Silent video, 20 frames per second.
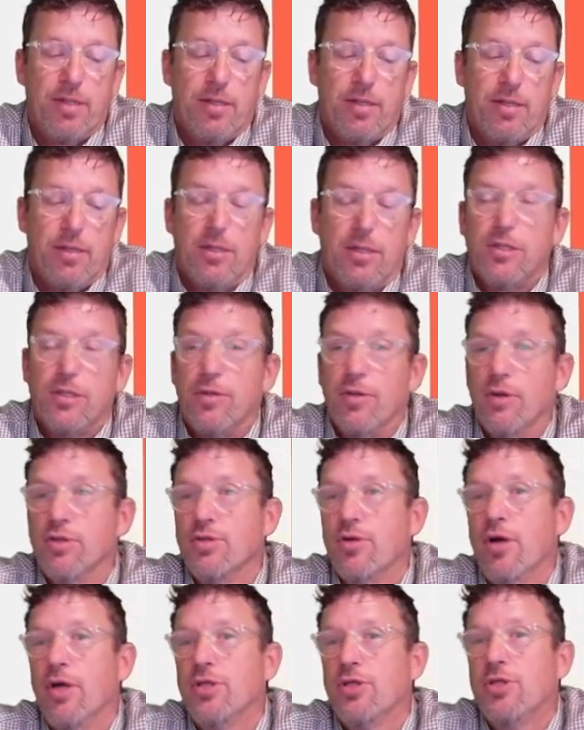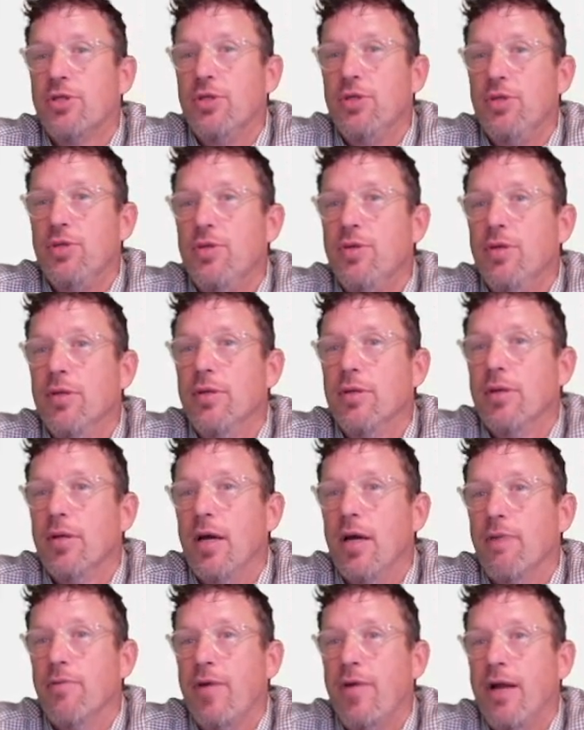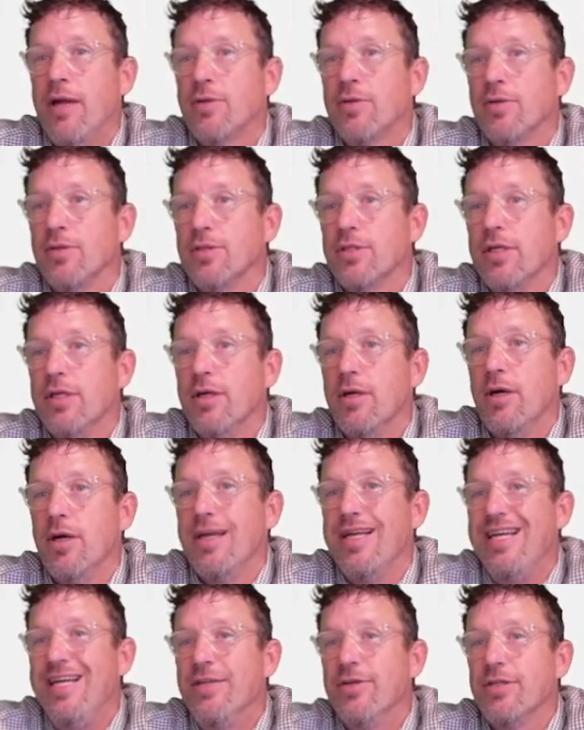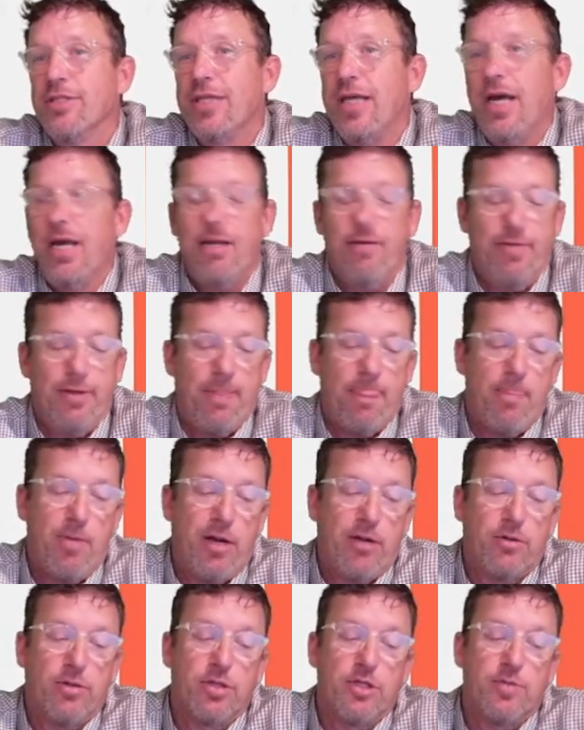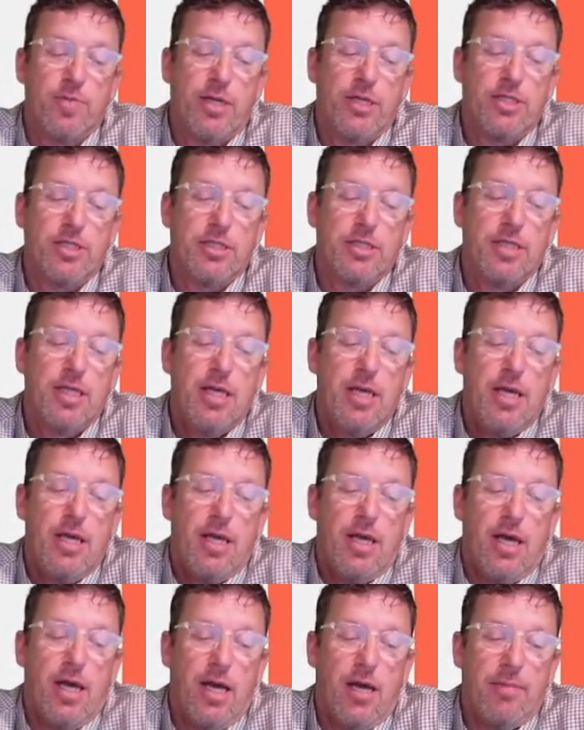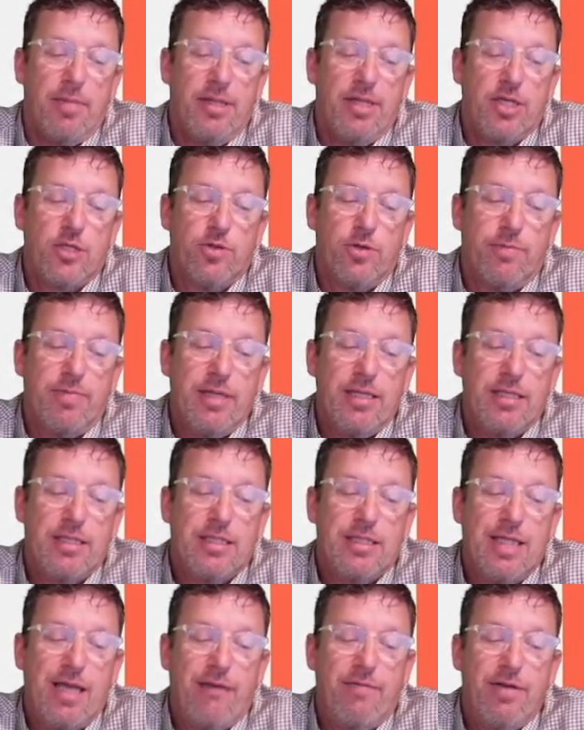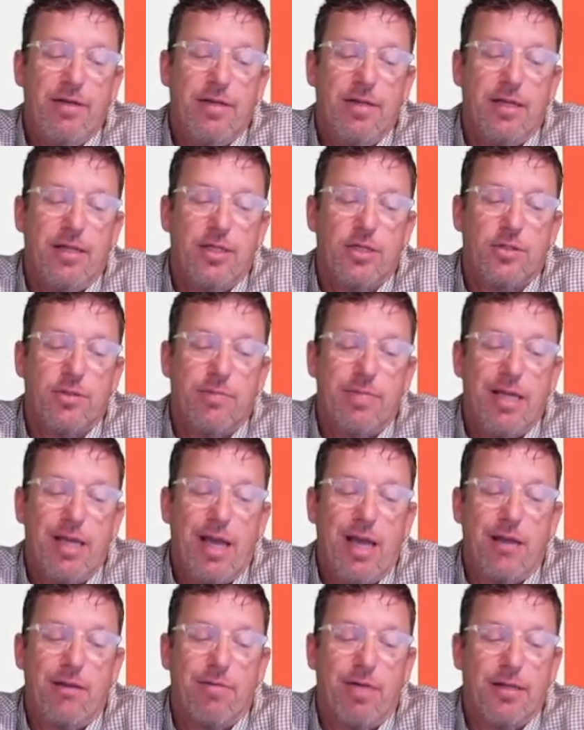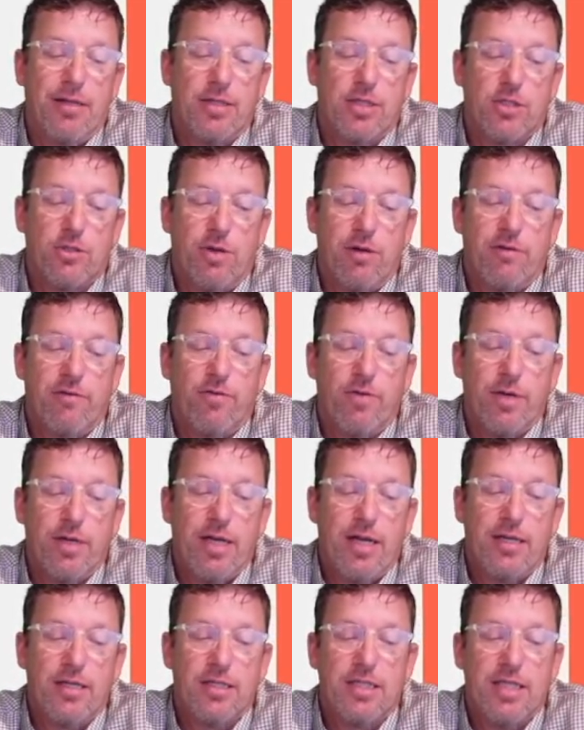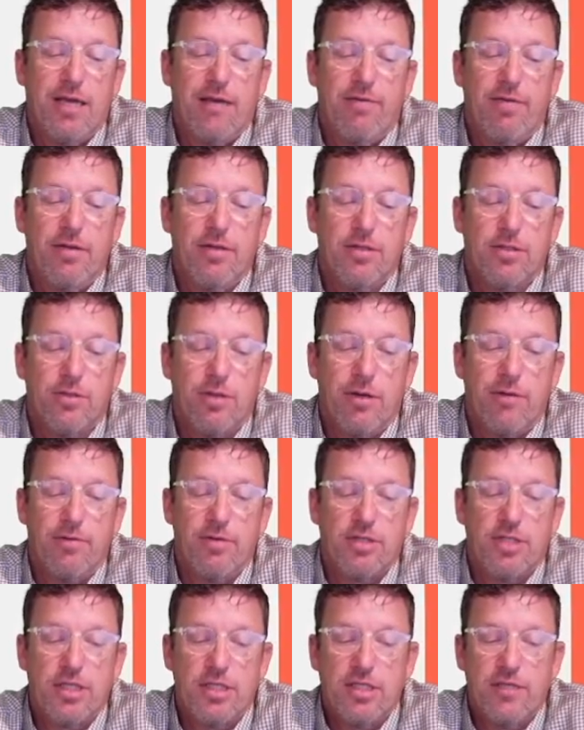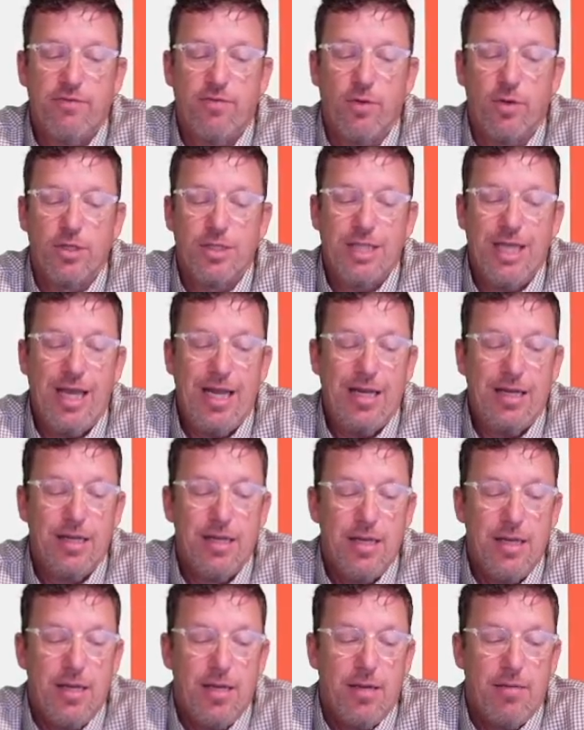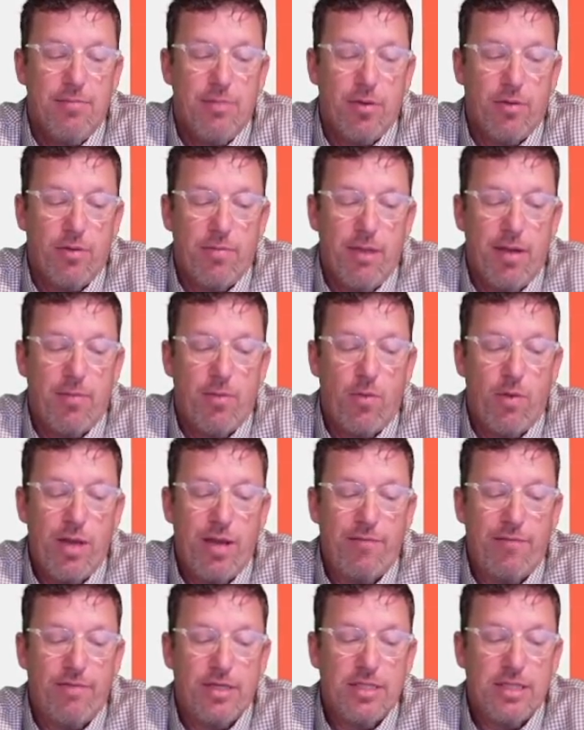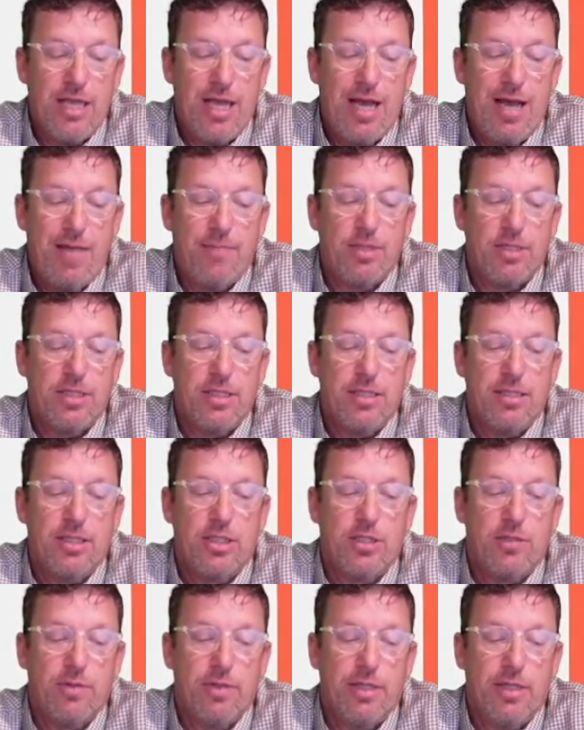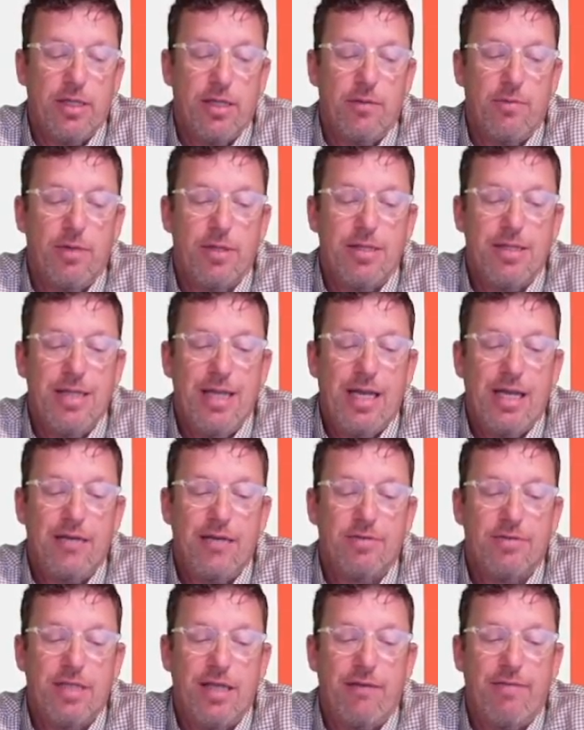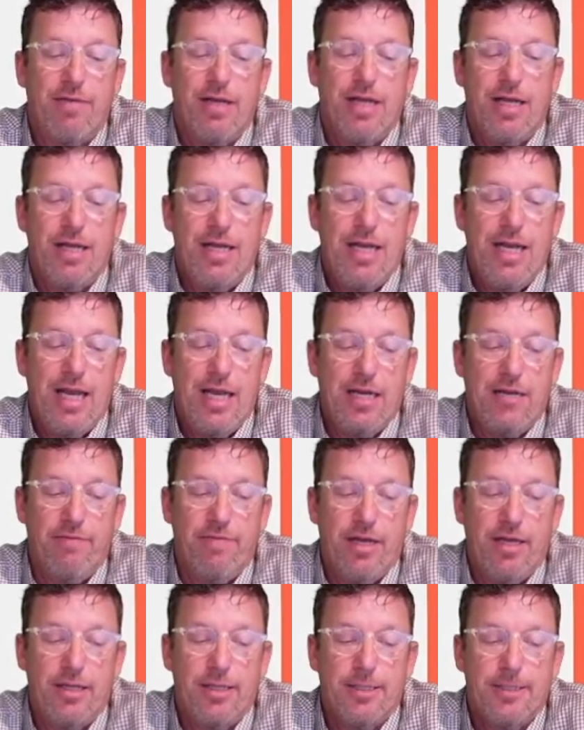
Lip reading: So those are our two radicals that are on either side of it, radical expressions. And this would be 7, and this would be 8, right? The square root of 49 is 7, square root of 64 is 8. But remember, we have this opposite, so we're dealing with -7 and -8.